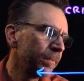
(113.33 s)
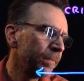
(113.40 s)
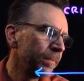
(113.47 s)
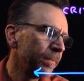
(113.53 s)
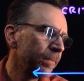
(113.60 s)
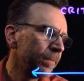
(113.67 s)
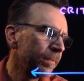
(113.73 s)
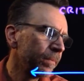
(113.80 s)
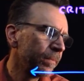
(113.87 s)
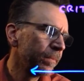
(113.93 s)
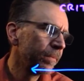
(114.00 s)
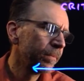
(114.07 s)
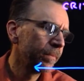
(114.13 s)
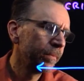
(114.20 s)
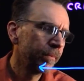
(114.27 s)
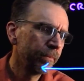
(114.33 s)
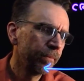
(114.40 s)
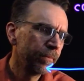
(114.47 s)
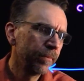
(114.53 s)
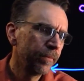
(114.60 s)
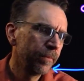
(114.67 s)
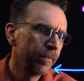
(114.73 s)

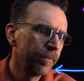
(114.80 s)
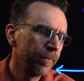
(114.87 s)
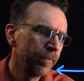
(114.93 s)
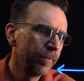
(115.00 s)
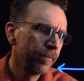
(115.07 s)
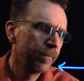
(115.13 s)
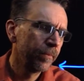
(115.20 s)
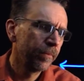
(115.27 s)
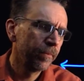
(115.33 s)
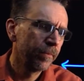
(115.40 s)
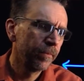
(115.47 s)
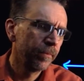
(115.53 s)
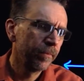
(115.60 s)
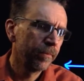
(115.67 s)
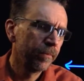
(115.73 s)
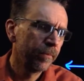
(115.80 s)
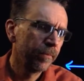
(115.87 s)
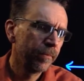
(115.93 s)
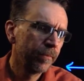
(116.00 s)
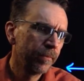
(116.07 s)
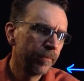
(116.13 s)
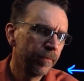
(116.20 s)

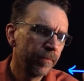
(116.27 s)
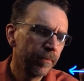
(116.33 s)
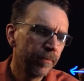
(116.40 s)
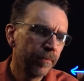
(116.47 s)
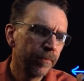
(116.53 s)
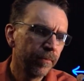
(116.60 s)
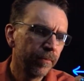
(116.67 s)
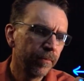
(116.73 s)
Nothing is said.